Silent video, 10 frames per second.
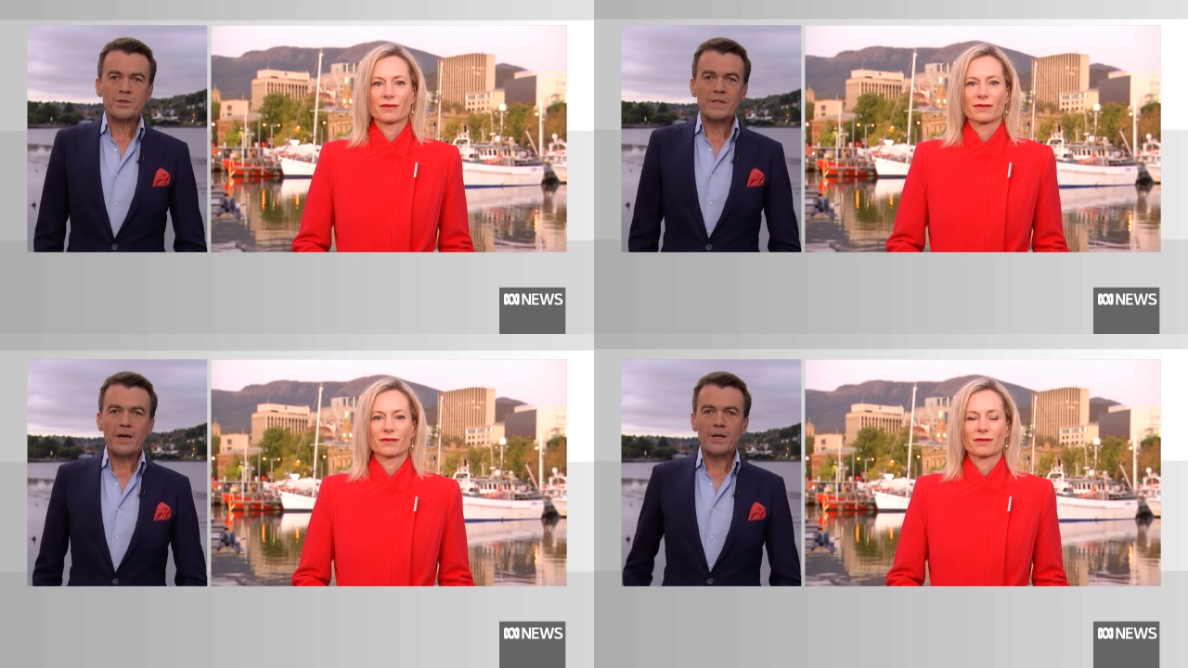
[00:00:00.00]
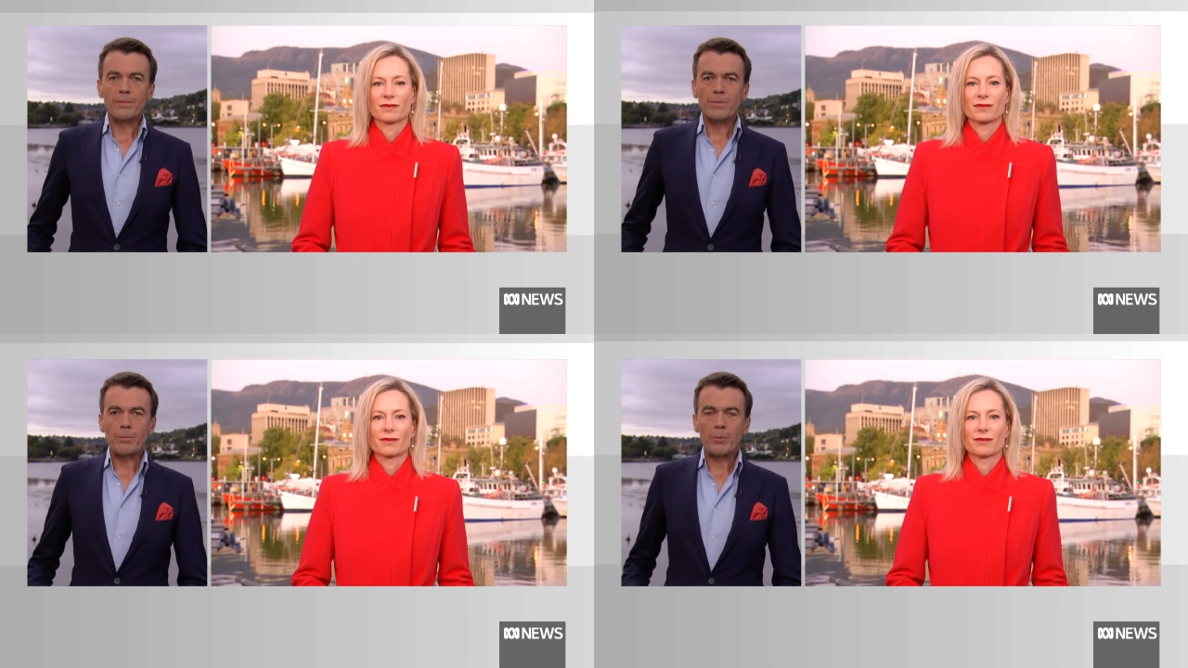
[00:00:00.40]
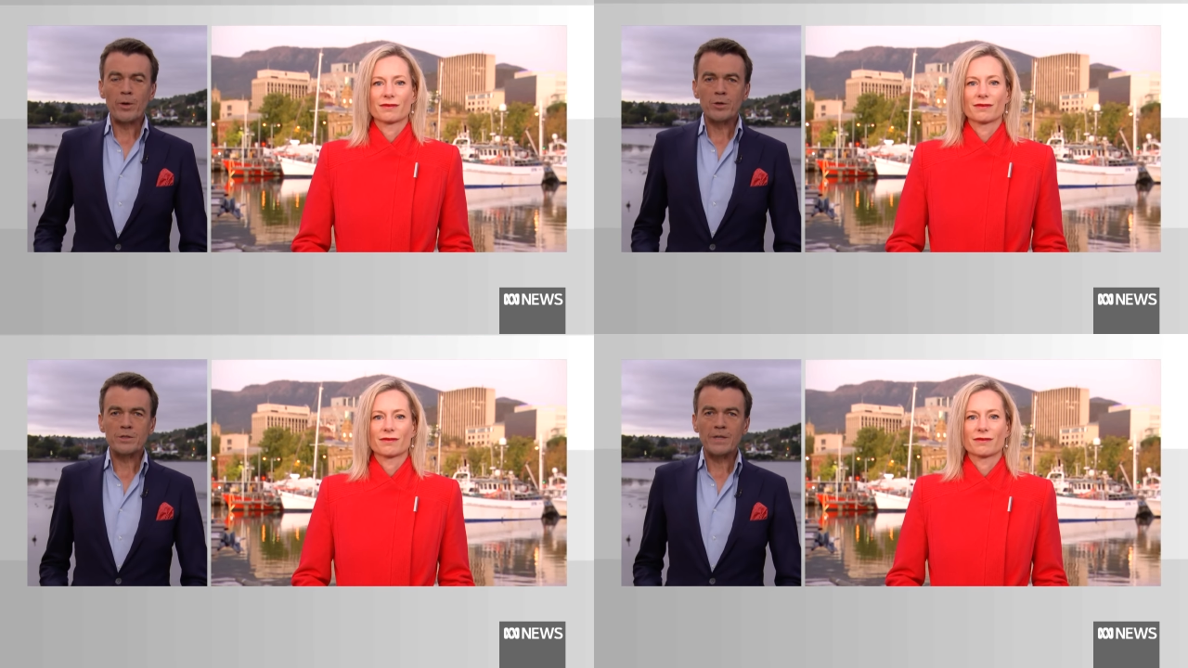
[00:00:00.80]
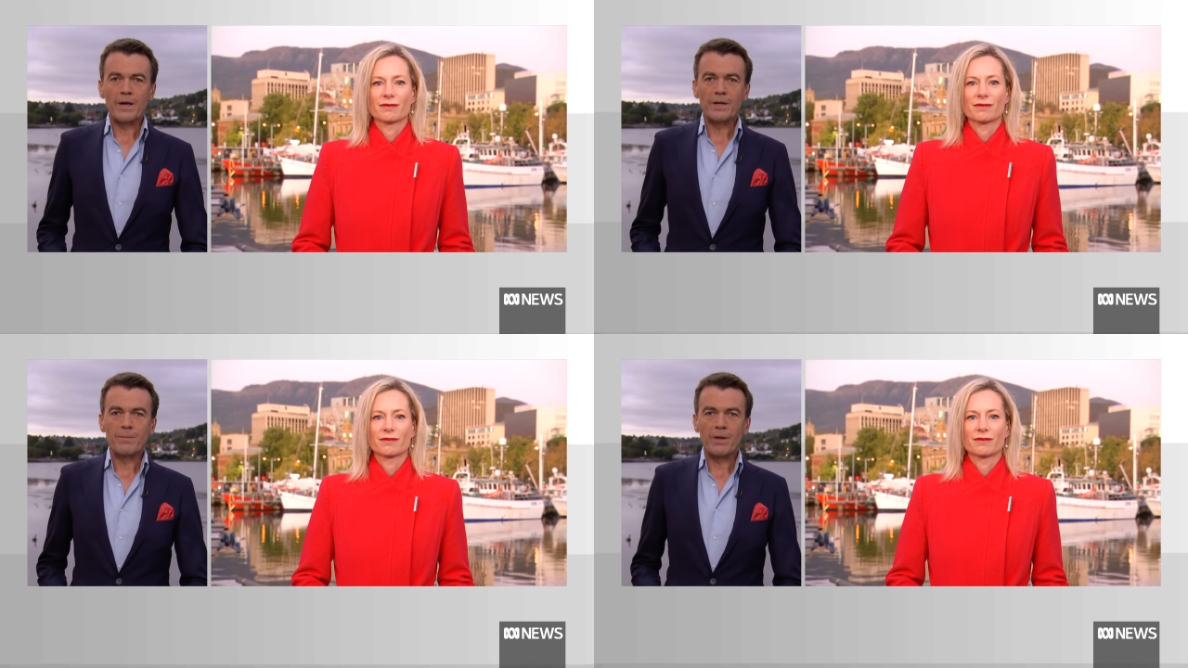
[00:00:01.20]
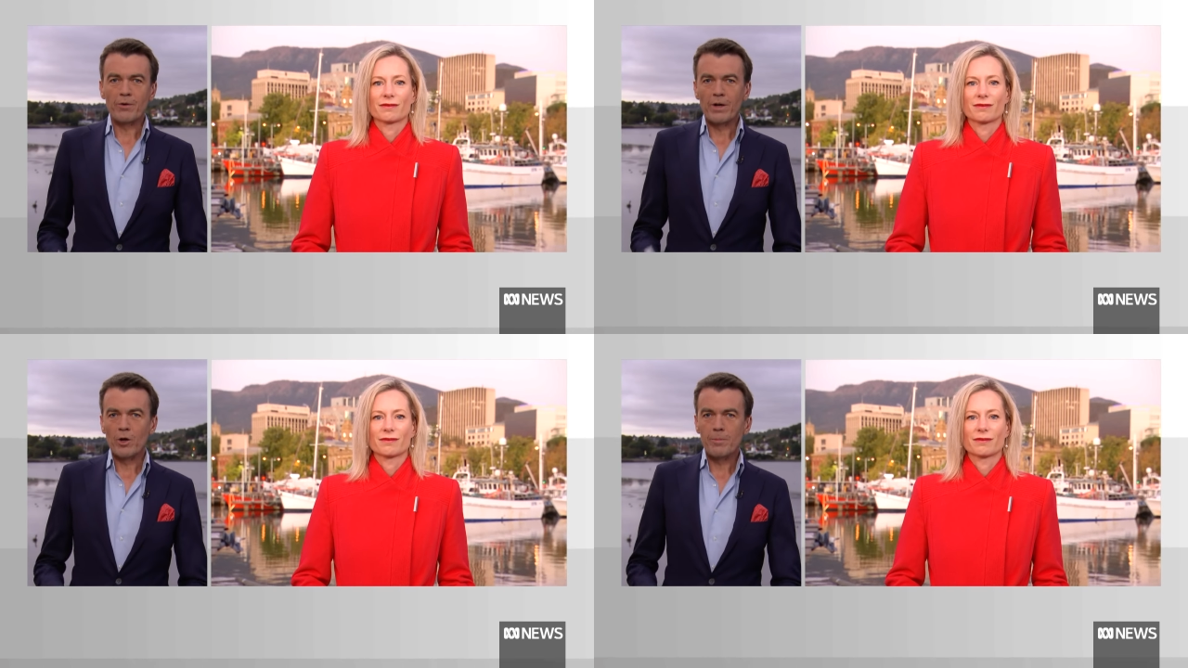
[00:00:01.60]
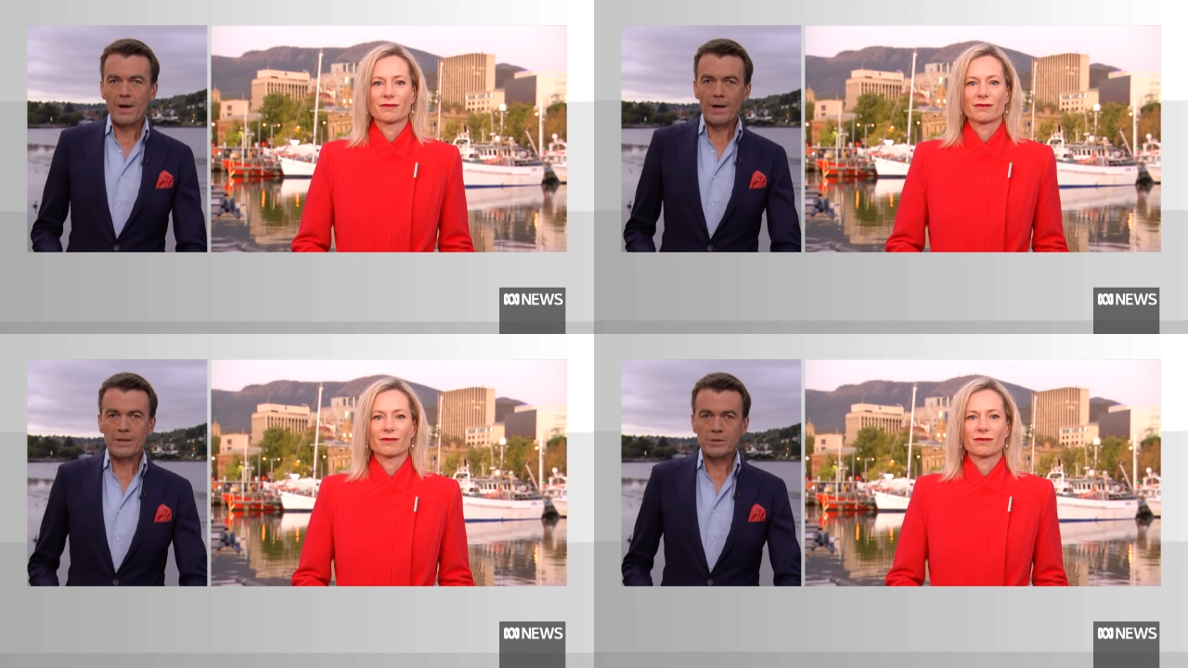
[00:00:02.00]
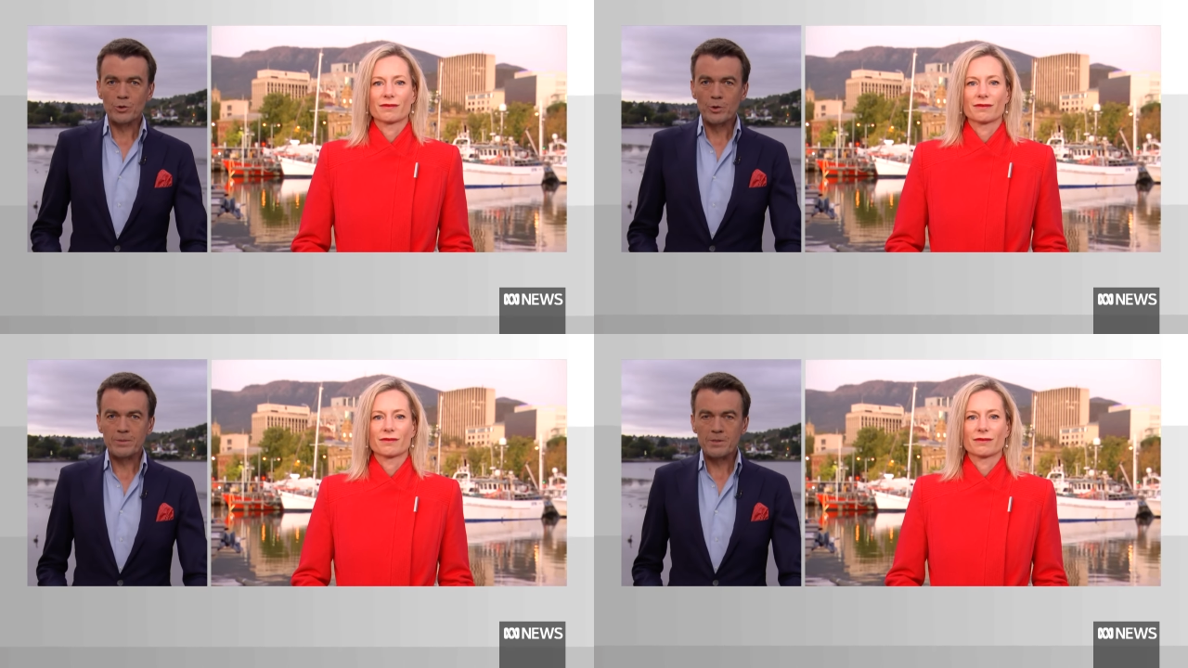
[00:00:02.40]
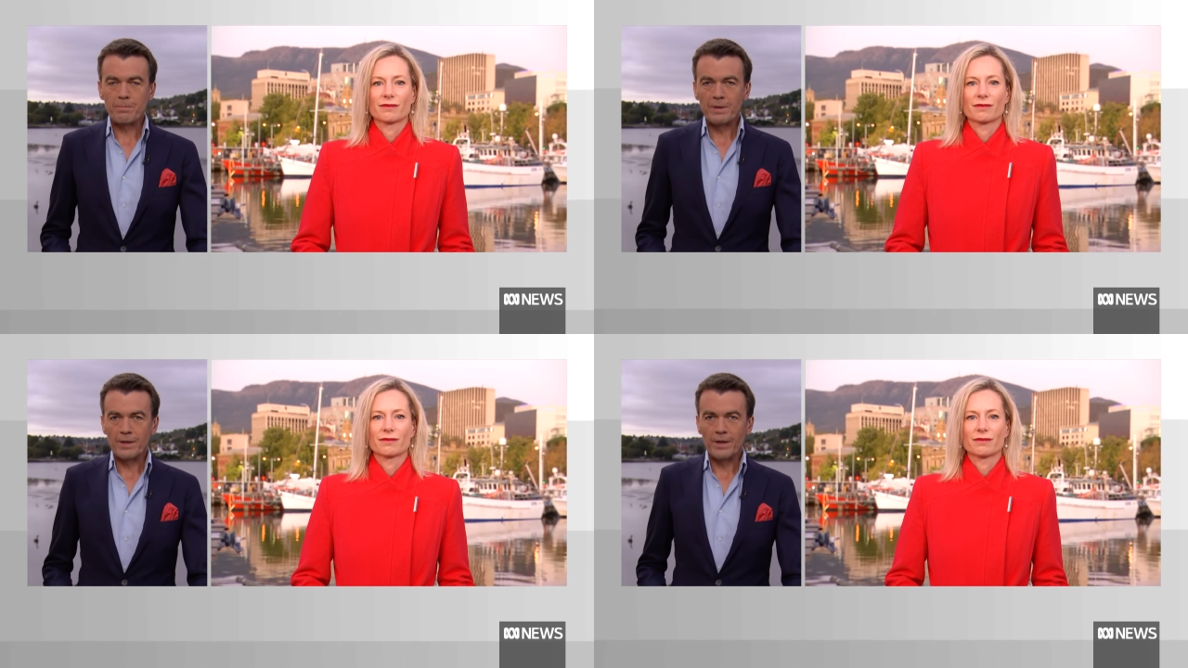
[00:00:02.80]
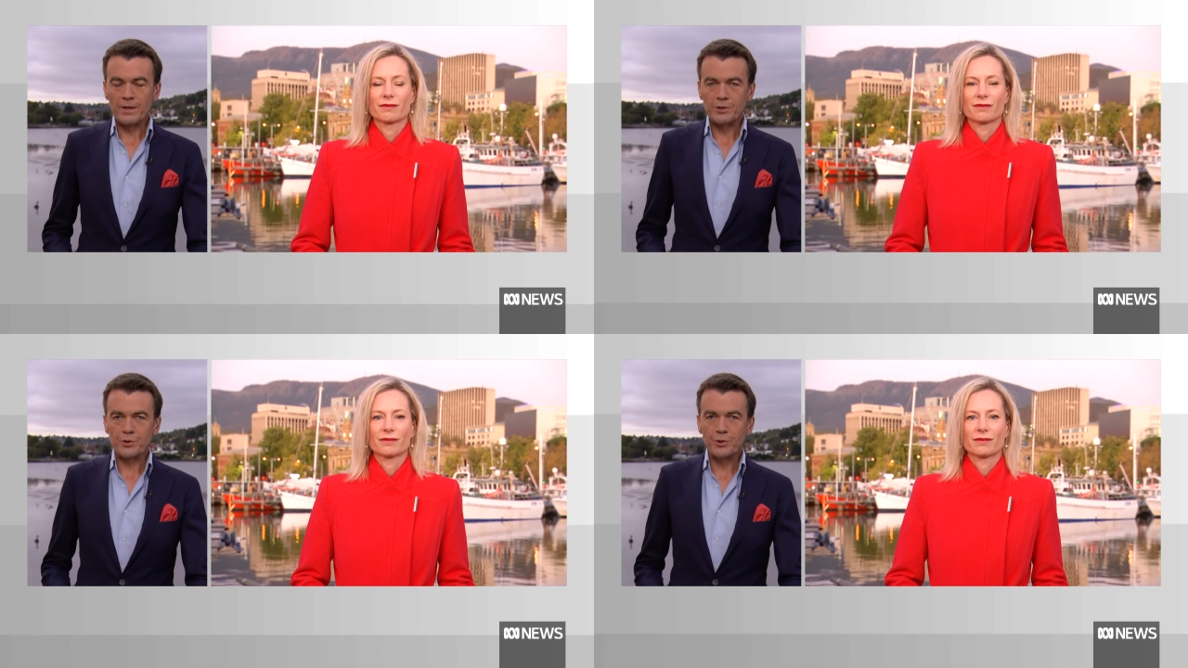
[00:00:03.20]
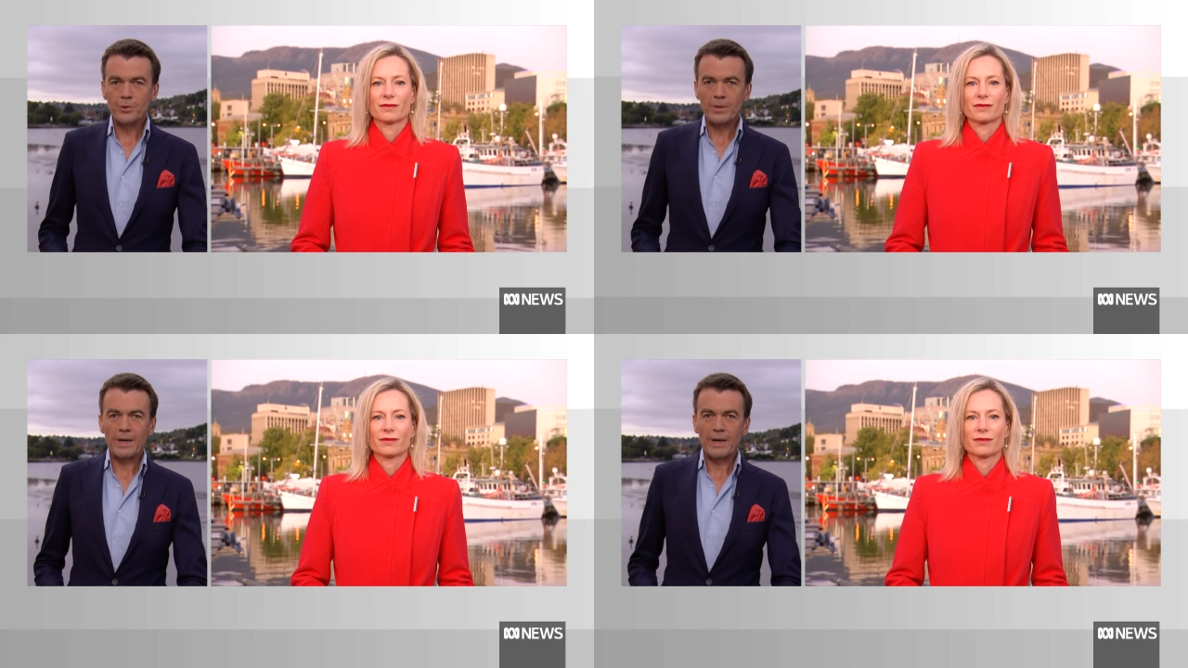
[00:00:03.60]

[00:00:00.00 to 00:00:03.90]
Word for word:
Speaker 1: Stadium, the proposed stadium there in Hobart, has loomed as a big issue.